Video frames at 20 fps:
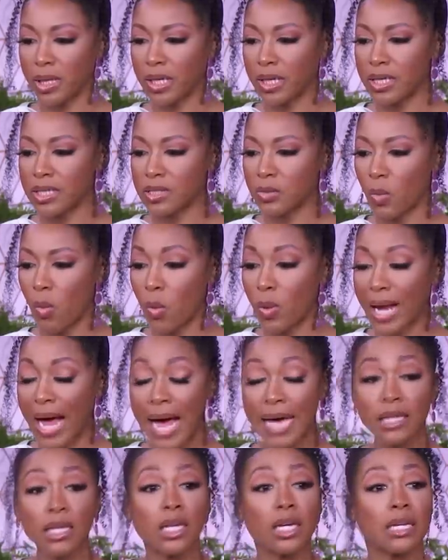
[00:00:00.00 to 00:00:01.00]
because when
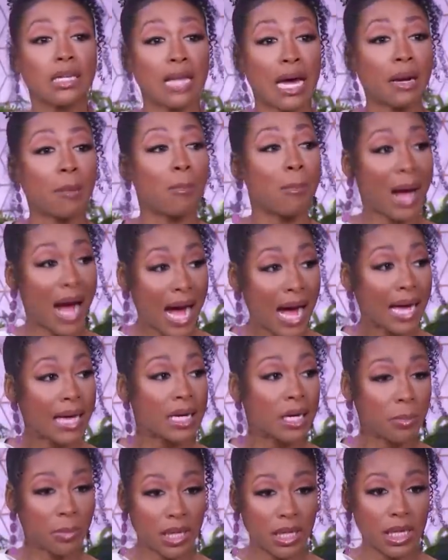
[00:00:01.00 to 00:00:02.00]
I look at a lot of my
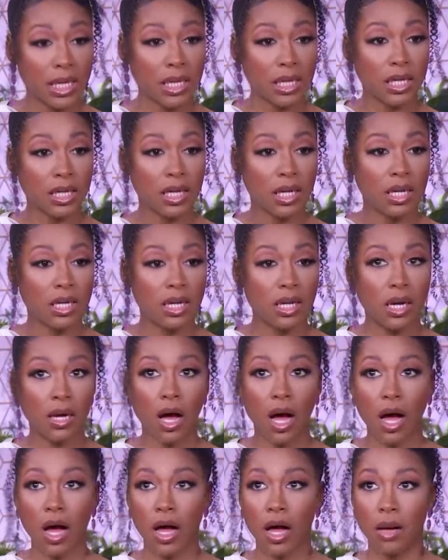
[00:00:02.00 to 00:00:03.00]
comedic
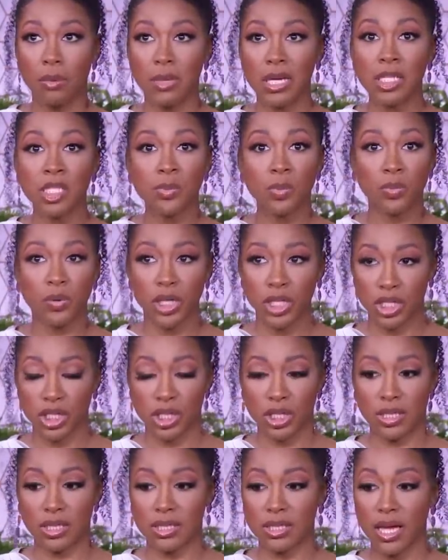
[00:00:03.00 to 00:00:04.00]
uh,
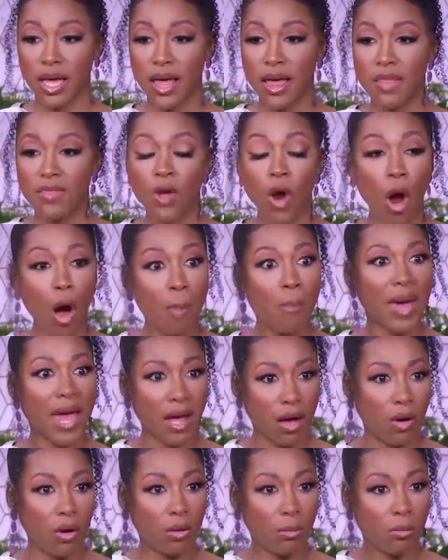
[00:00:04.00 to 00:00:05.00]
inspirations, they're all
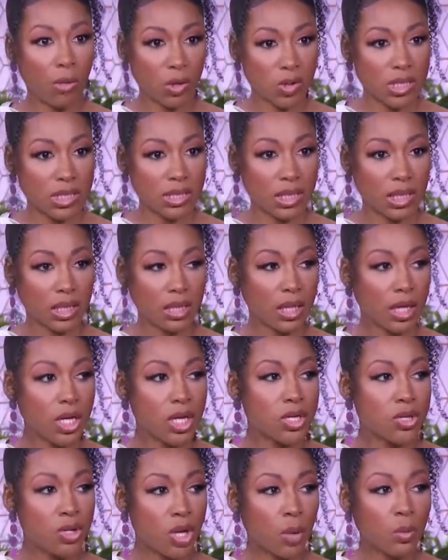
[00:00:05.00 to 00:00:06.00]
male mostly. Yeah.
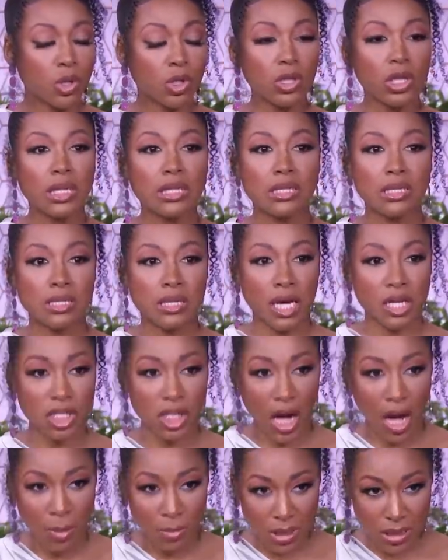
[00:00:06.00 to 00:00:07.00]
You know, when you look at the sketch
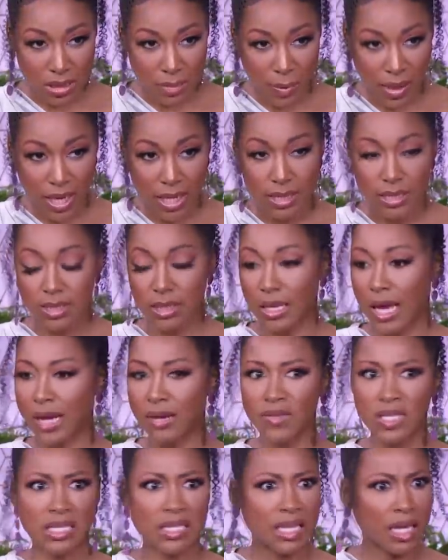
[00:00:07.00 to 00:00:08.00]
comedy space and a lot
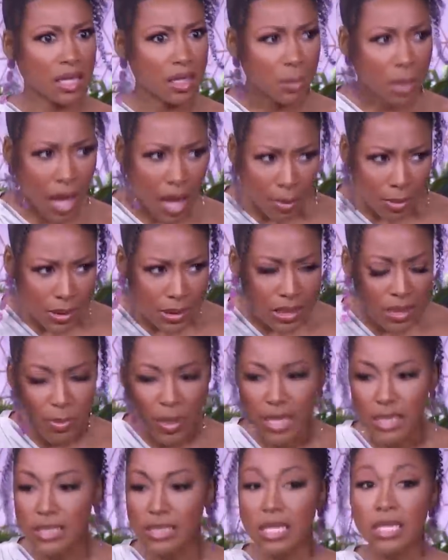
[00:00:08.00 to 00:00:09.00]
of the stand-up comedy
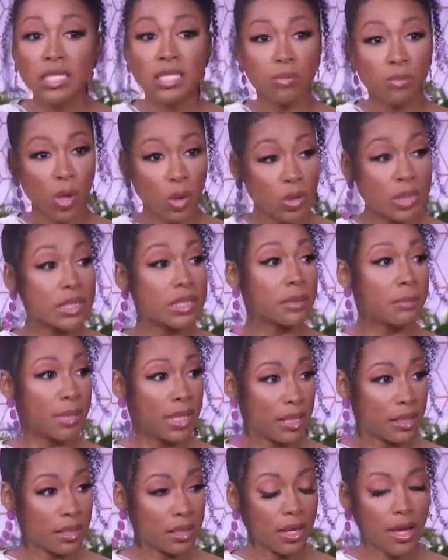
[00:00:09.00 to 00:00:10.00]
space, yeah. it's mostly
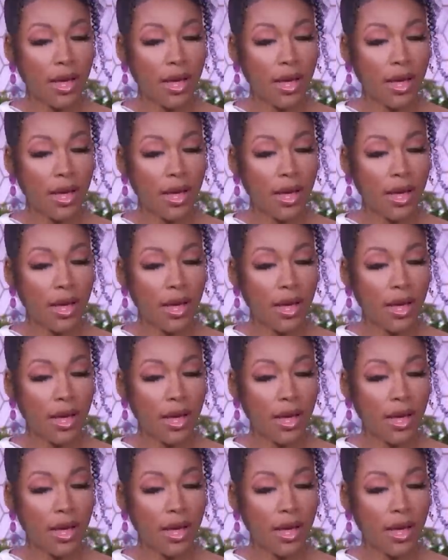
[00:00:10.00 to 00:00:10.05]
men.